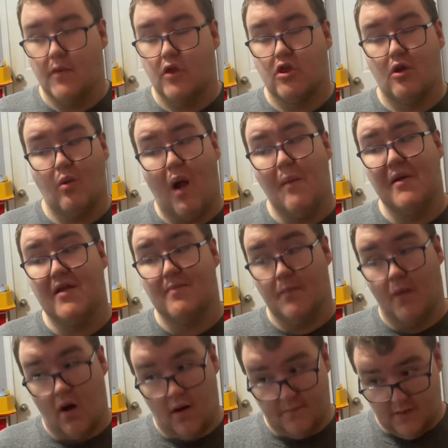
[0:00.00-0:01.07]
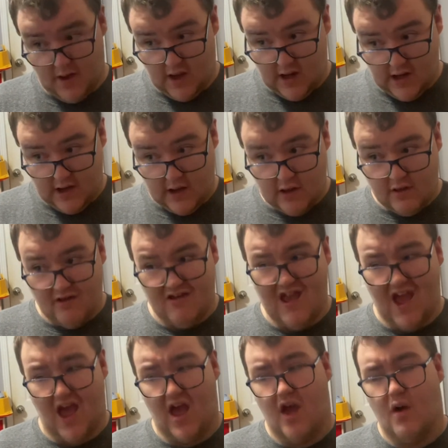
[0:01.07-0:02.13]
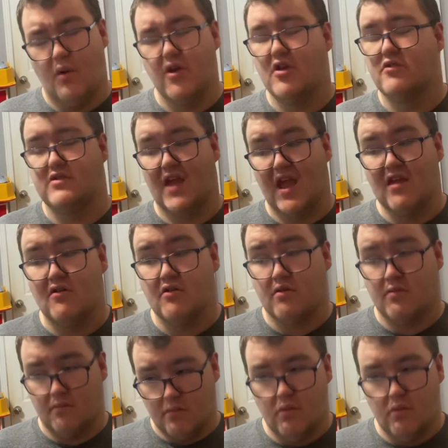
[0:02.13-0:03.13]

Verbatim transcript: So Robbie's mom died. So yeah, we know Daniel's,